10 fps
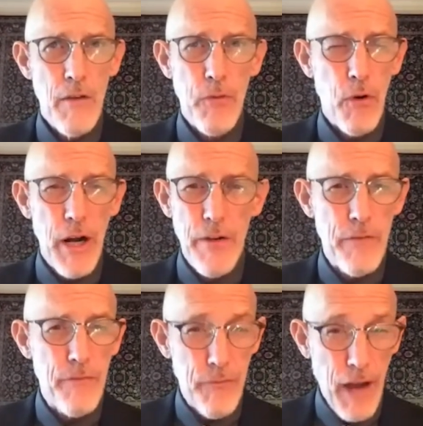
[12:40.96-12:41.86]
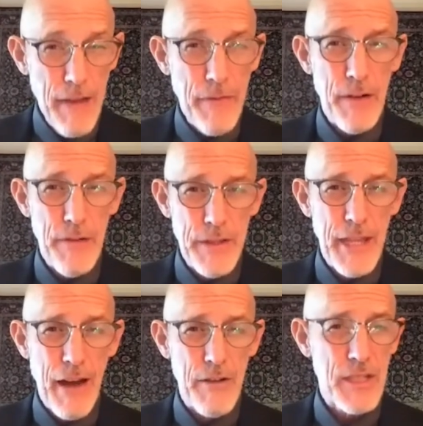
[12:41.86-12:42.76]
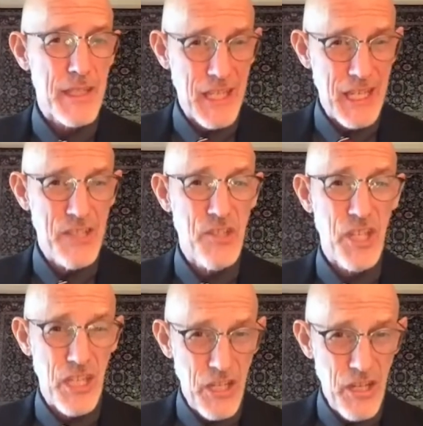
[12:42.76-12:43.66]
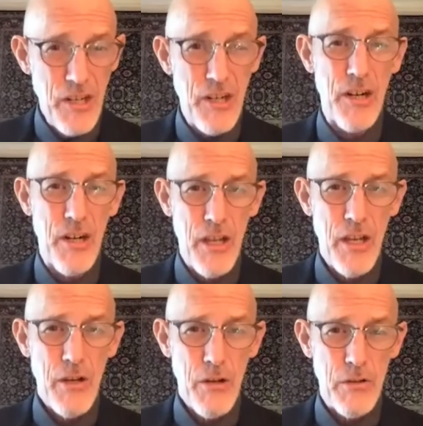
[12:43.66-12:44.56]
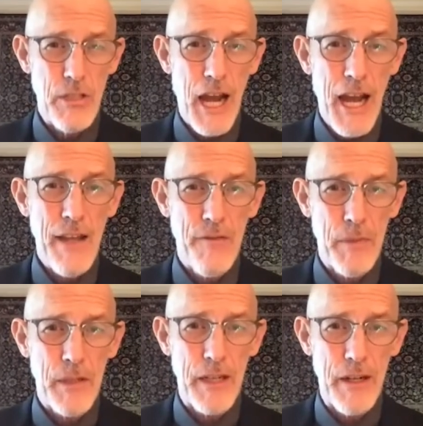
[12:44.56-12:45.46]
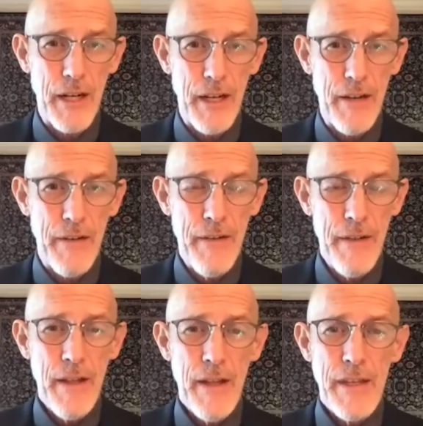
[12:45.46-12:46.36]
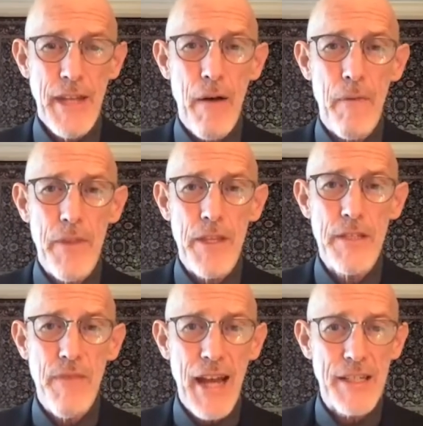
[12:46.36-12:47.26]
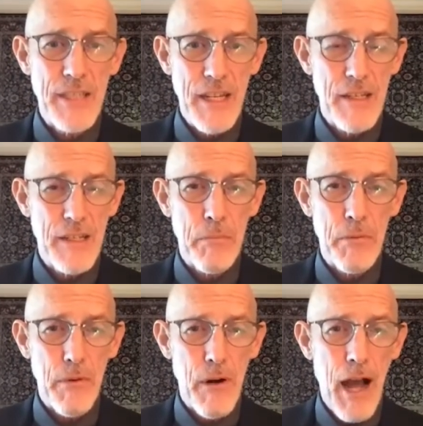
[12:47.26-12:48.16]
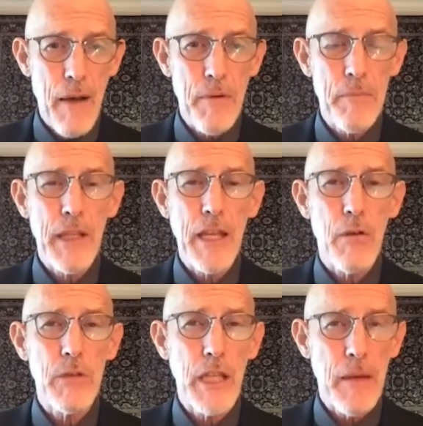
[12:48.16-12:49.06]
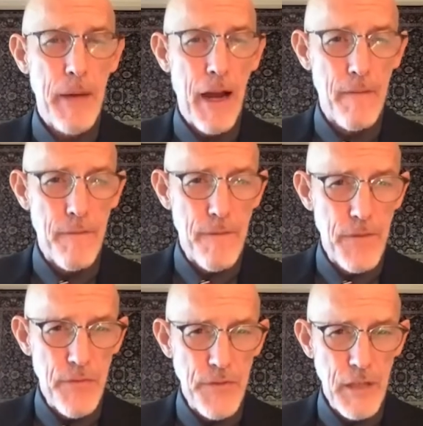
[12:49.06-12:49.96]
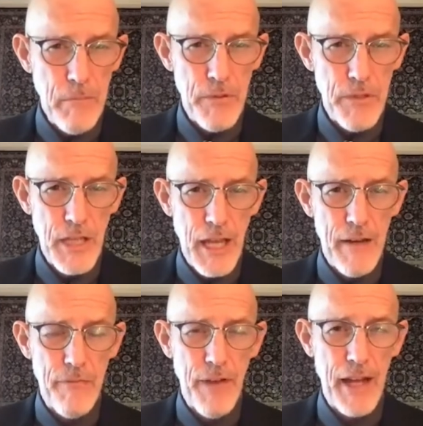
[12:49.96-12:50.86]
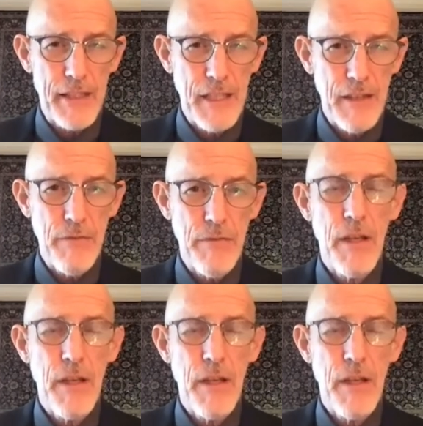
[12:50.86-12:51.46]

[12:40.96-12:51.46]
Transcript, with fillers: 400, 500,000 kids a year who die of malaria. Now, this vaccine is probably only about 50% effective.